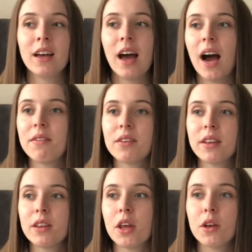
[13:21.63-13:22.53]

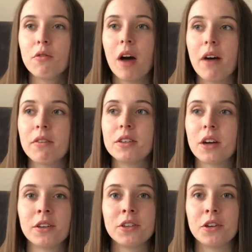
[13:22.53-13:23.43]
Everything that you've ever
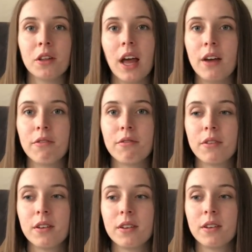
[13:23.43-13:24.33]
done in your life,
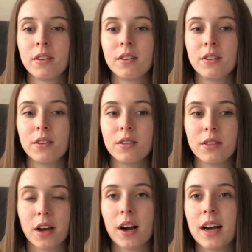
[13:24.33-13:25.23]

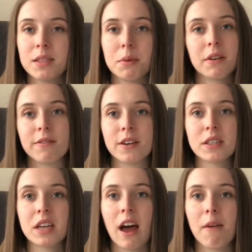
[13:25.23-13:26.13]
there has been a
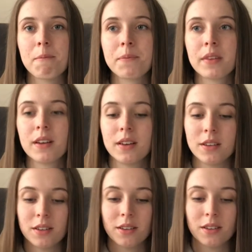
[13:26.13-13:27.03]
first time.
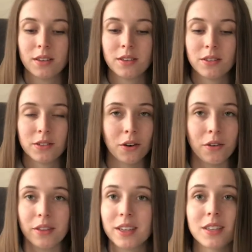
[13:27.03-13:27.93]

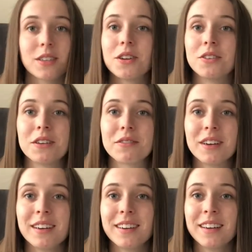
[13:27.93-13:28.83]
So this is no
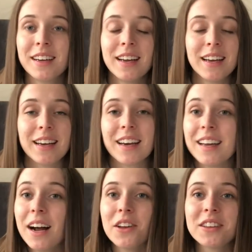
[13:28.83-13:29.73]
different. Get
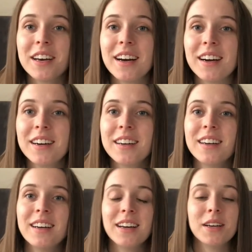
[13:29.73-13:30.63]
out there,
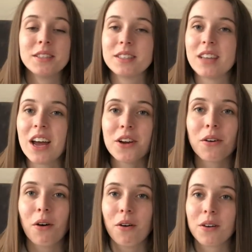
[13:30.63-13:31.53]
set your
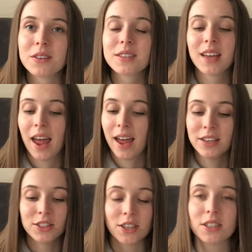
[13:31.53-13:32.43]
goals, and
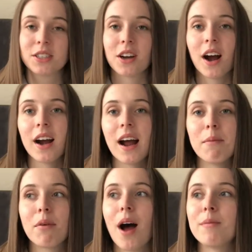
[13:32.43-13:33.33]
just start. I
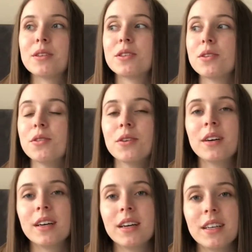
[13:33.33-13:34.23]
promise you,
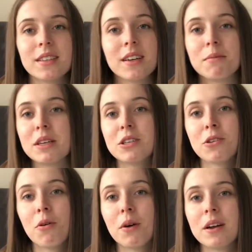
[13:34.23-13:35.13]
it's going to be so
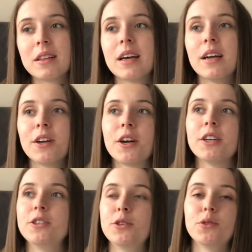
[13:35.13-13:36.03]
worth it, and you're going
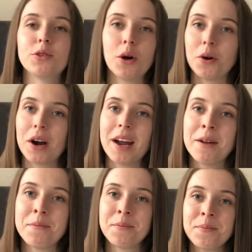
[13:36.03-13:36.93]
to do so
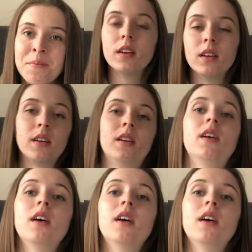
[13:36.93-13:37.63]
great.